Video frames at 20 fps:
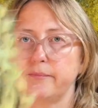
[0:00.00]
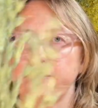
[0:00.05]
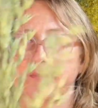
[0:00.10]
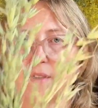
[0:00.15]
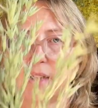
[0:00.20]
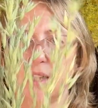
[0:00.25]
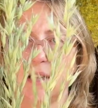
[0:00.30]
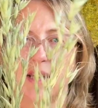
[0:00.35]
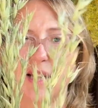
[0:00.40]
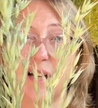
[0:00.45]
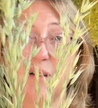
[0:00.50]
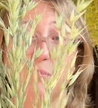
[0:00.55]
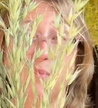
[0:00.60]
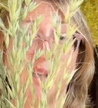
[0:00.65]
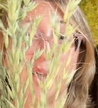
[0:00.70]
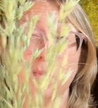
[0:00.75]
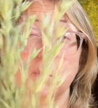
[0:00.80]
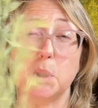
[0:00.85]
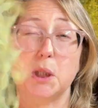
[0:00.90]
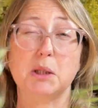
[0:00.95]
than that,
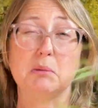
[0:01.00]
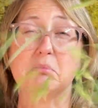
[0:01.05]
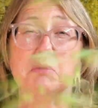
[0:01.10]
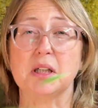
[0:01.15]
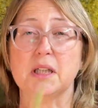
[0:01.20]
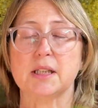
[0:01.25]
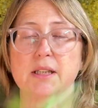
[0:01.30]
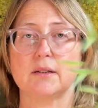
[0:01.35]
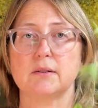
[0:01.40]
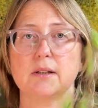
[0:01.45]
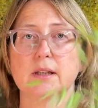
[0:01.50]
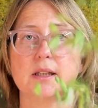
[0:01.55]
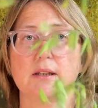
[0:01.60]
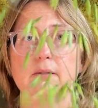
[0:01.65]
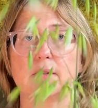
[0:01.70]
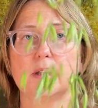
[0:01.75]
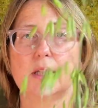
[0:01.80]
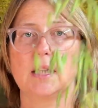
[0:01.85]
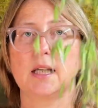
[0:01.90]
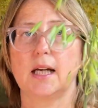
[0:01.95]
maybe. I don't know.
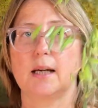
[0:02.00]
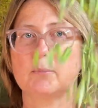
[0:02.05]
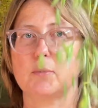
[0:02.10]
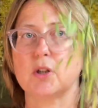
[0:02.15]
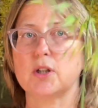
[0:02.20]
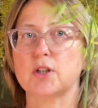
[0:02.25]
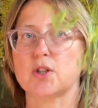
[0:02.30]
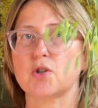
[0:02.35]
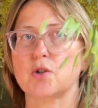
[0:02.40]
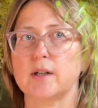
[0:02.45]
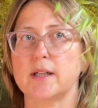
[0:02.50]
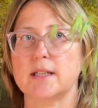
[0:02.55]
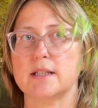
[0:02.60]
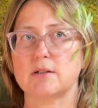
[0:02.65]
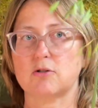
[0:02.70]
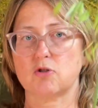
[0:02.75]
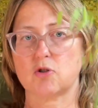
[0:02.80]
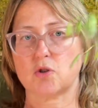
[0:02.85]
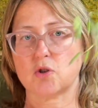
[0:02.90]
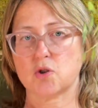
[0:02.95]
I'm going to try and
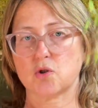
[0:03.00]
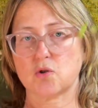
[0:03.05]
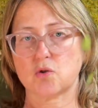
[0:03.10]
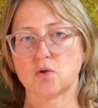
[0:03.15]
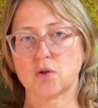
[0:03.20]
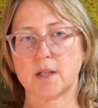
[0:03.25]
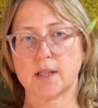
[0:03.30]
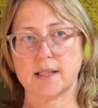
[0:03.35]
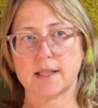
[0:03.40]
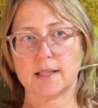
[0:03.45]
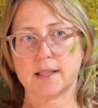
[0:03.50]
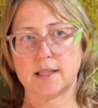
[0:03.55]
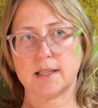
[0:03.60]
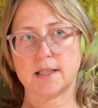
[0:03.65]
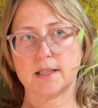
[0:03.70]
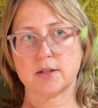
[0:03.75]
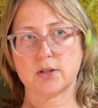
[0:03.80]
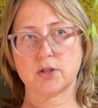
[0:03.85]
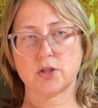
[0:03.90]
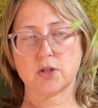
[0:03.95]
dry
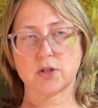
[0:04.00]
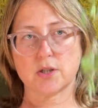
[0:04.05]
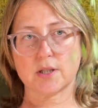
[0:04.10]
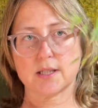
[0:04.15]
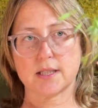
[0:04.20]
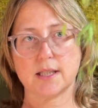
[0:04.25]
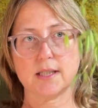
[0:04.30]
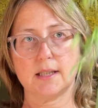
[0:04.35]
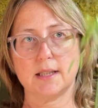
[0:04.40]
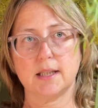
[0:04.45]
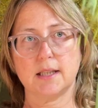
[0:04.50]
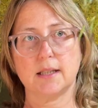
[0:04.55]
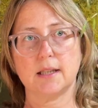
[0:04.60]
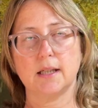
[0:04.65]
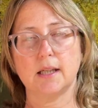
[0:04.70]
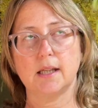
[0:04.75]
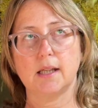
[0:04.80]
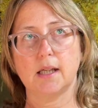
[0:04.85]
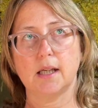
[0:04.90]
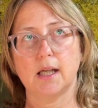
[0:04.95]
these just sitting in
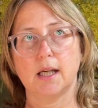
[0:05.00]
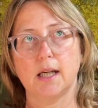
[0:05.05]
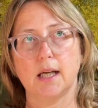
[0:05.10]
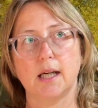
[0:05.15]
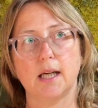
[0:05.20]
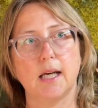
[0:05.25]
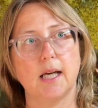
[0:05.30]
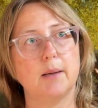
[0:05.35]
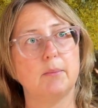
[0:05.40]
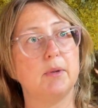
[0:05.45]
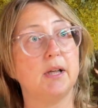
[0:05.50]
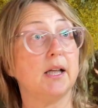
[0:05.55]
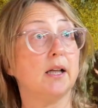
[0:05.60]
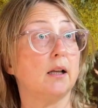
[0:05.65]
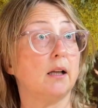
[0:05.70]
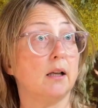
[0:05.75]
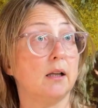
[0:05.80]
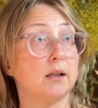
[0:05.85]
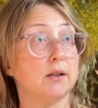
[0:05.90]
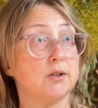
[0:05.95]

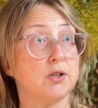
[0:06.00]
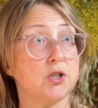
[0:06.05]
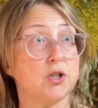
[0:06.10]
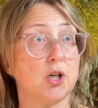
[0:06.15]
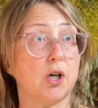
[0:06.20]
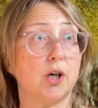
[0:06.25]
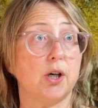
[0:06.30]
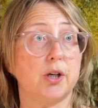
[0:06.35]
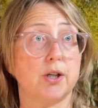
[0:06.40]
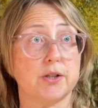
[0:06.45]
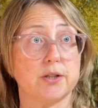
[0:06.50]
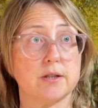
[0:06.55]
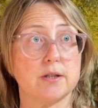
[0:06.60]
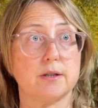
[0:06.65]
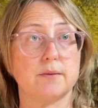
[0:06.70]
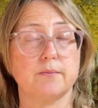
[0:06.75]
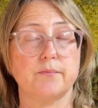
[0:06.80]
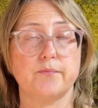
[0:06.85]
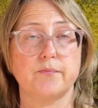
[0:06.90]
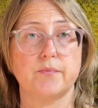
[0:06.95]
little jars
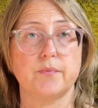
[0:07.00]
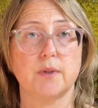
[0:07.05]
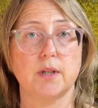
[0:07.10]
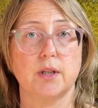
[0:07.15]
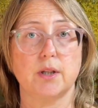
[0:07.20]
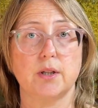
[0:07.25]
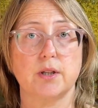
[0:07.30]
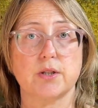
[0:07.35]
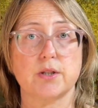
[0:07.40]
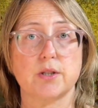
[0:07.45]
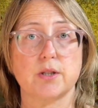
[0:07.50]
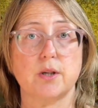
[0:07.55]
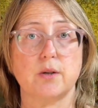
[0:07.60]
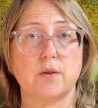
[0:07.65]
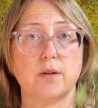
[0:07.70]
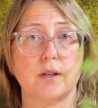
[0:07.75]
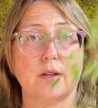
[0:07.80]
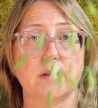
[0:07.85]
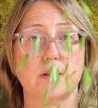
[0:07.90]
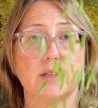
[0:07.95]
so
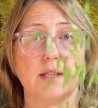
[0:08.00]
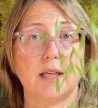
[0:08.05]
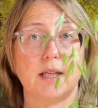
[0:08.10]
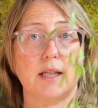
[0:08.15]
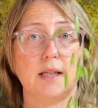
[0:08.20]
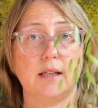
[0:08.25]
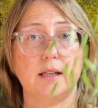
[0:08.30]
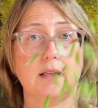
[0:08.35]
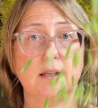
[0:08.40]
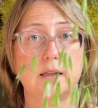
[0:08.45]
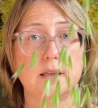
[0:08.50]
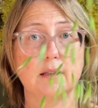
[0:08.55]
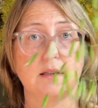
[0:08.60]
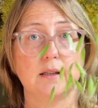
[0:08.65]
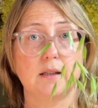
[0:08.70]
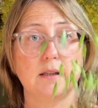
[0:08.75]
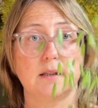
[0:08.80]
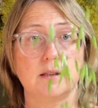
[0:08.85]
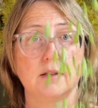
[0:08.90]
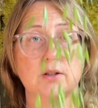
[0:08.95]
that they
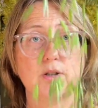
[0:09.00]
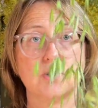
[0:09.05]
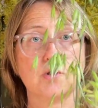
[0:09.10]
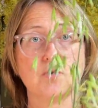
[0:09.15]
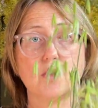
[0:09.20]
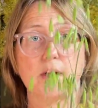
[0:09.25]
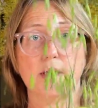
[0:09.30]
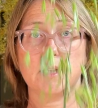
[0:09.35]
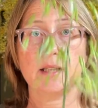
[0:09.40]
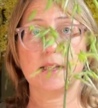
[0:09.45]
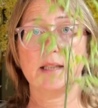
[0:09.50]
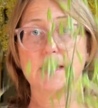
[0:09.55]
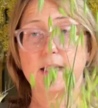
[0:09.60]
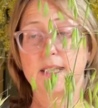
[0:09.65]
dry